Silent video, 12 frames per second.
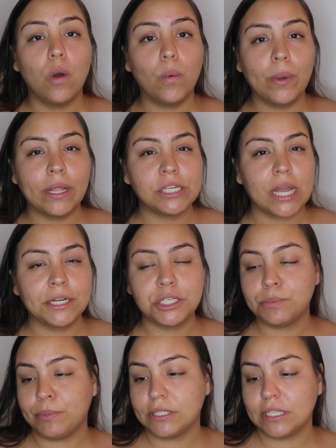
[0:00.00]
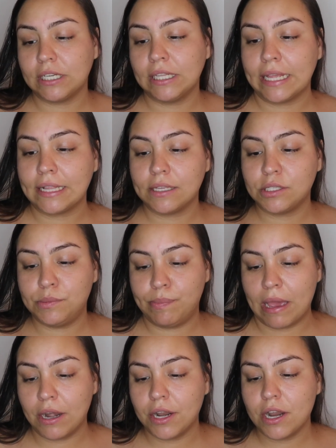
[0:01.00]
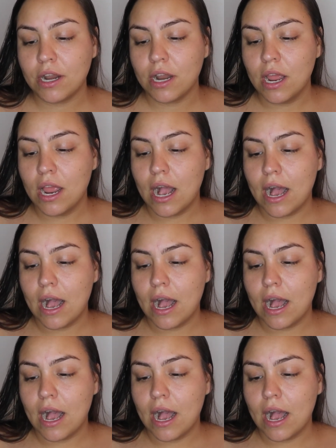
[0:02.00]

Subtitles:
which I just personally like this better.